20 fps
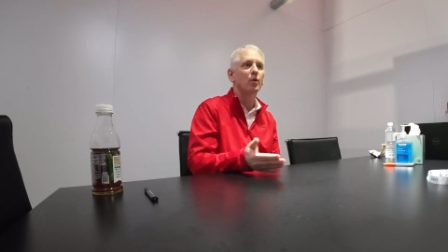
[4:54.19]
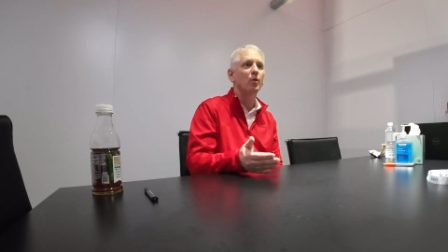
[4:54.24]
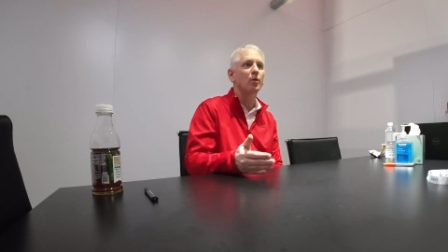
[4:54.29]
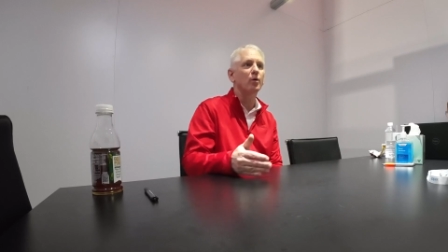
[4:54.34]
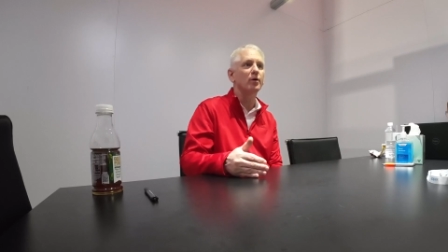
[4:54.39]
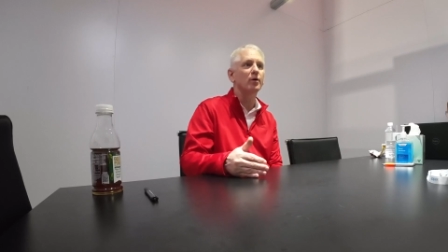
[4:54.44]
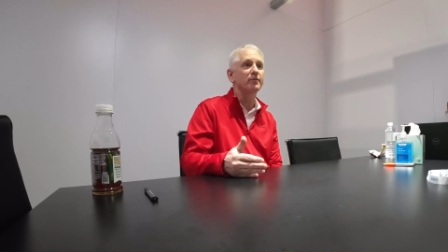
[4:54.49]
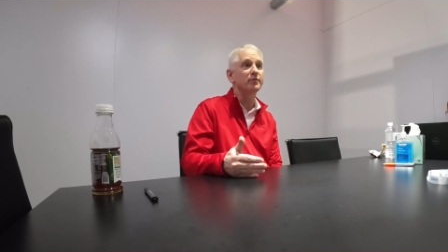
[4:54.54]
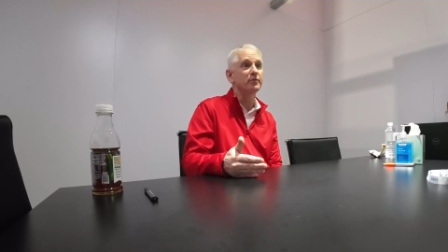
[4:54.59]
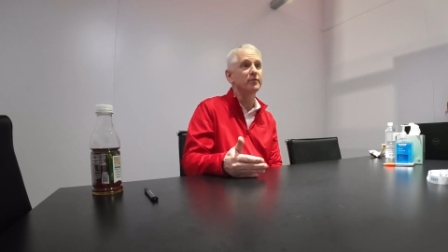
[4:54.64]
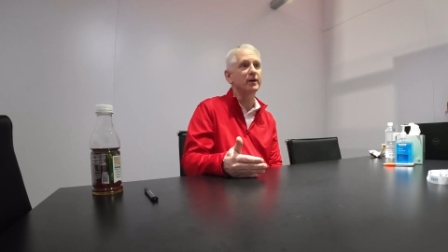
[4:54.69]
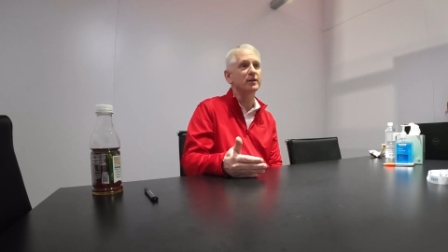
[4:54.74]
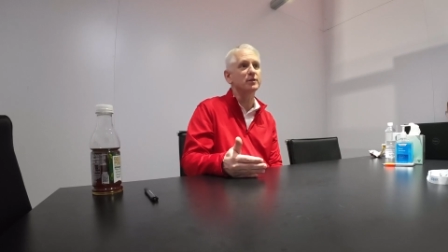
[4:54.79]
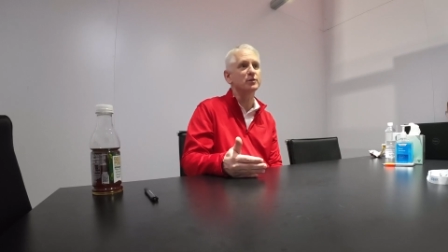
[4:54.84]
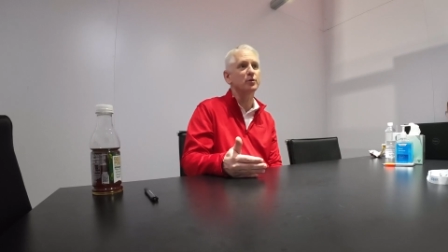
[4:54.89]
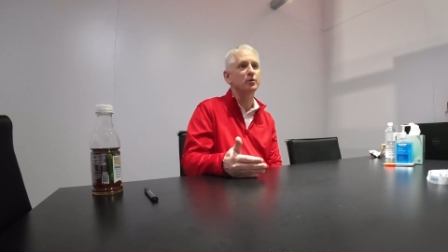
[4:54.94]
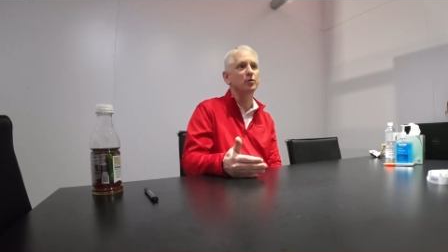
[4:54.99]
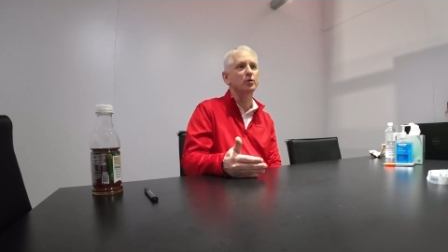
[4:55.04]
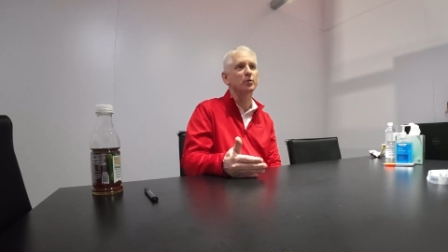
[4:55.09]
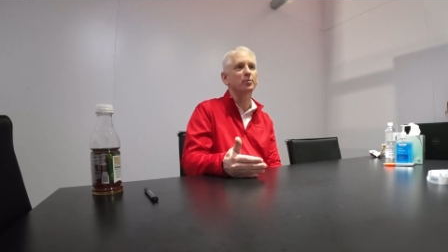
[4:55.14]
or if you've got
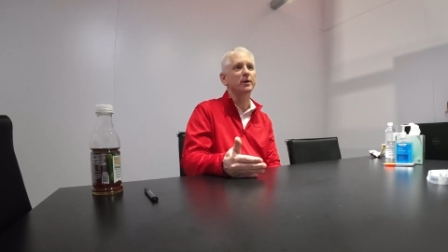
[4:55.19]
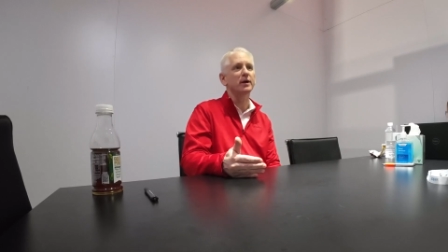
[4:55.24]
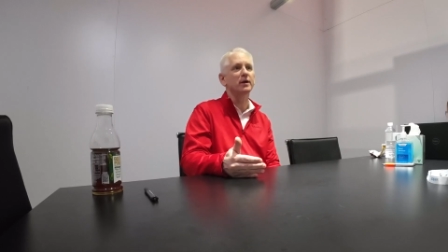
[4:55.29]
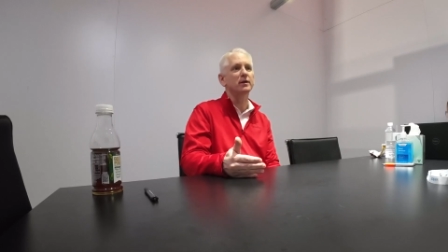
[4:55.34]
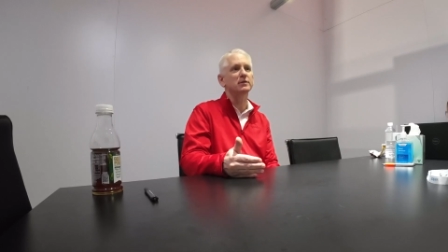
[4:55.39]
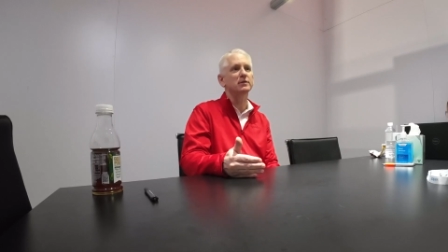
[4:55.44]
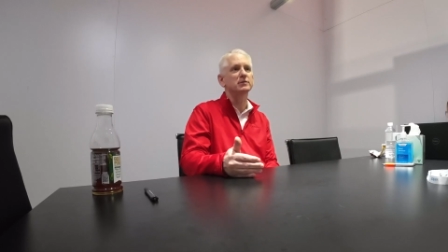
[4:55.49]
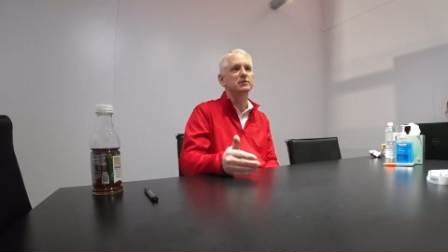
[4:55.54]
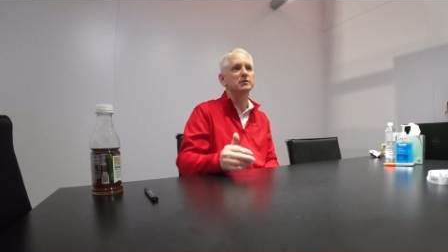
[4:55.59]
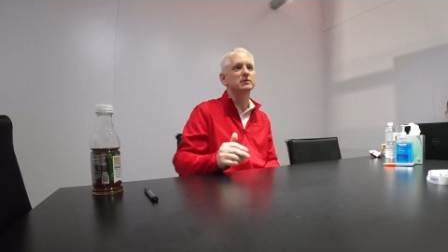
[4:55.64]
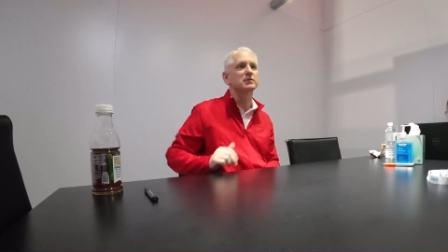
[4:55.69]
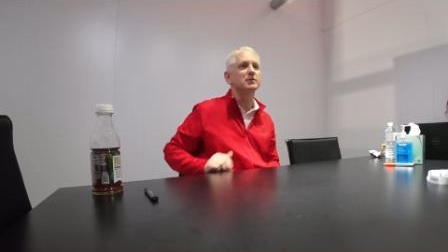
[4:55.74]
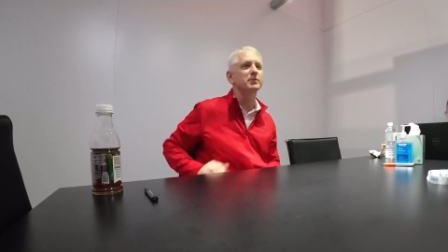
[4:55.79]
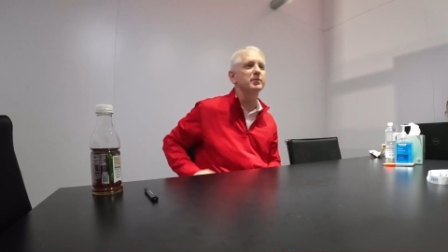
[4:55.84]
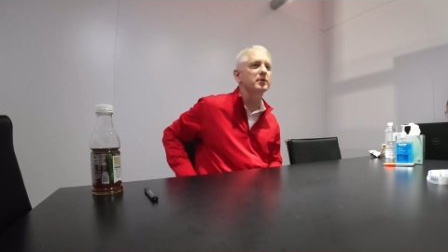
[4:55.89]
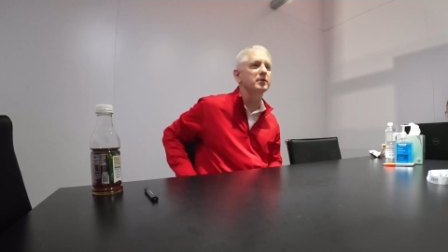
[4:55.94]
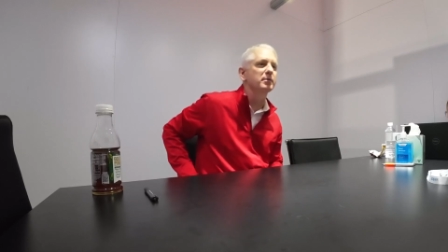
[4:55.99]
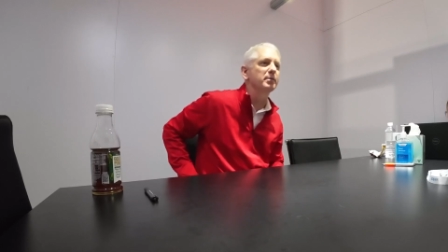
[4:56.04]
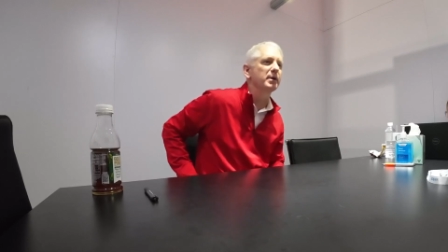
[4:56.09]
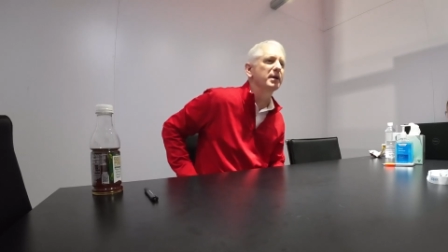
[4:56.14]
solar panels,
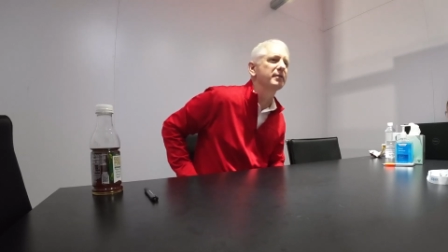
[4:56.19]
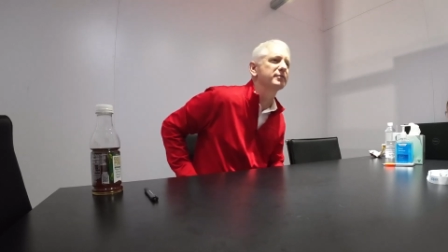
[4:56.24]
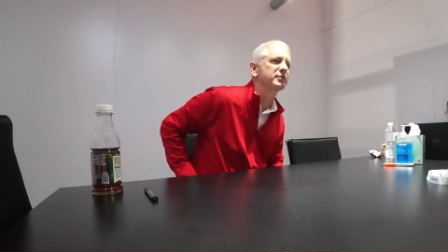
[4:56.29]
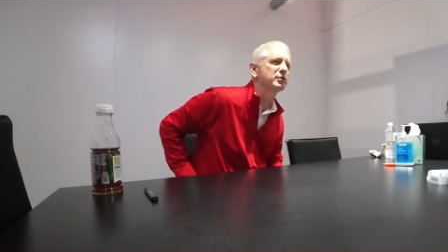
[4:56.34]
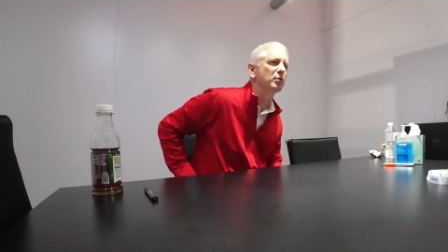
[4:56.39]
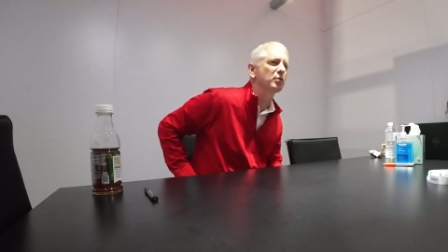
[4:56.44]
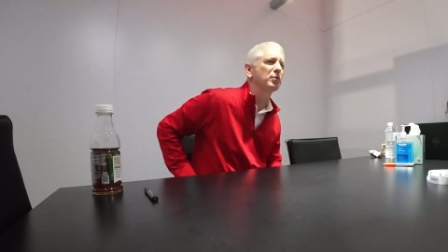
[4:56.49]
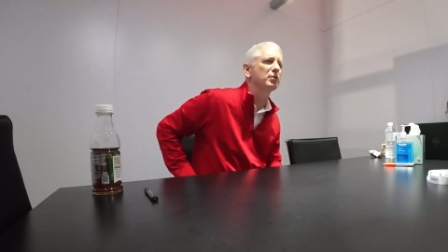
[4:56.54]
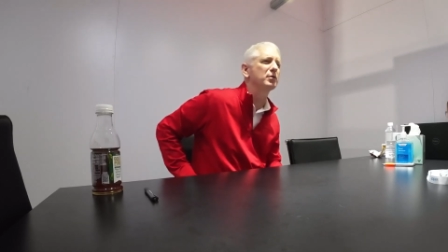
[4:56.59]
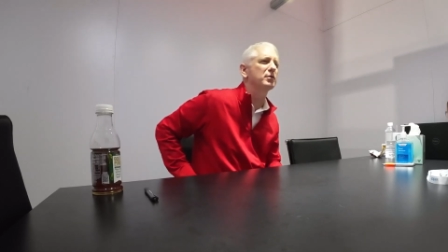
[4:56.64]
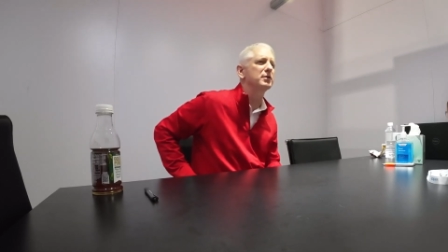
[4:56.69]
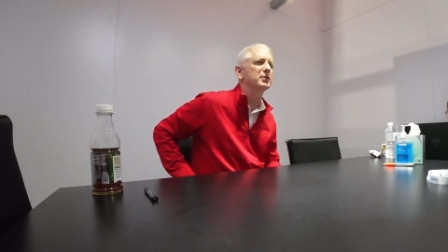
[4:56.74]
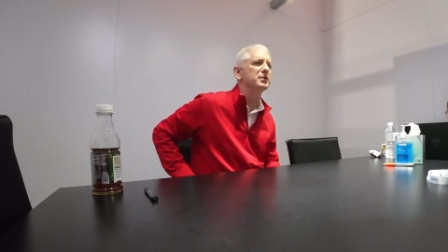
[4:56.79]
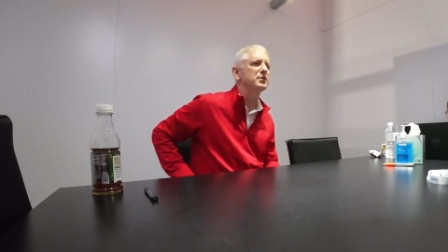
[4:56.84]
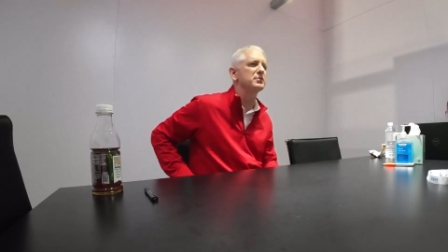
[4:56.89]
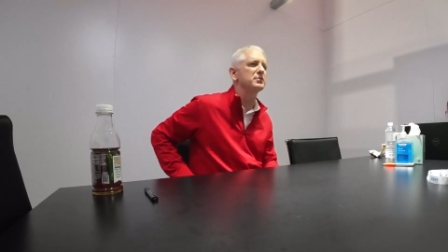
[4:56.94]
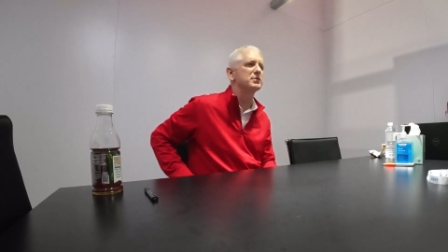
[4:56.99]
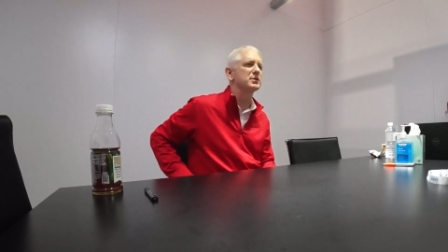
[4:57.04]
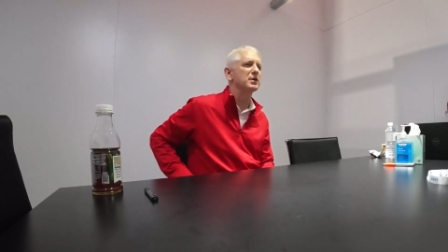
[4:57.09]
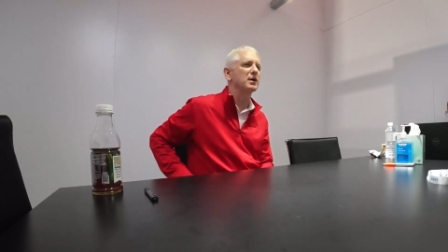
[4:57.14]
you may have solar
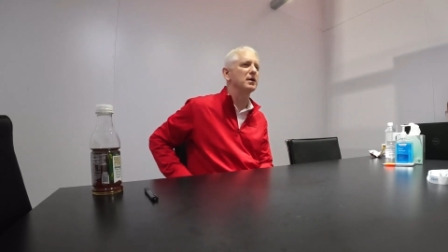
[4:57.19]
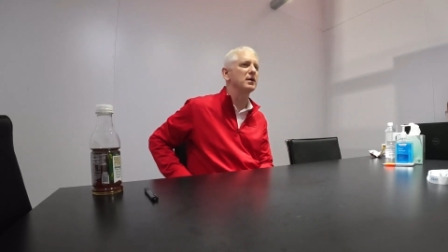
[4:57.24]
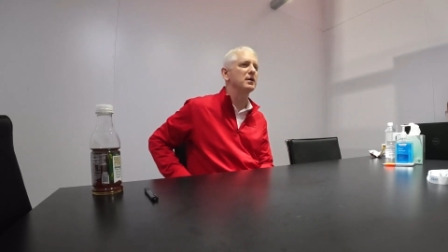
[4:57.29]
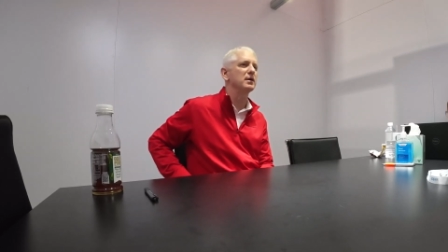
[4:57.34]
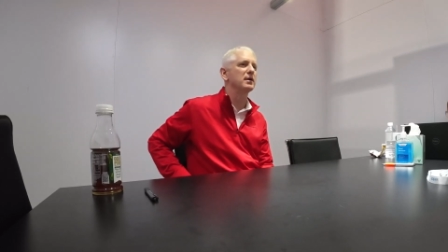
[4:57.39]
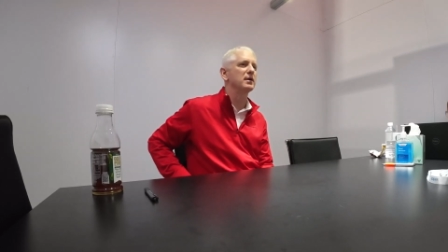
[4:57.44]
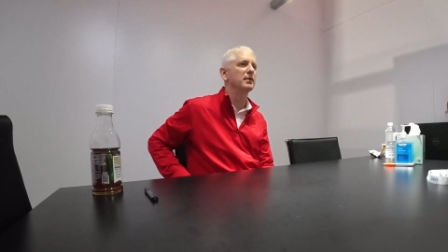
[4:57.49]
in Utah,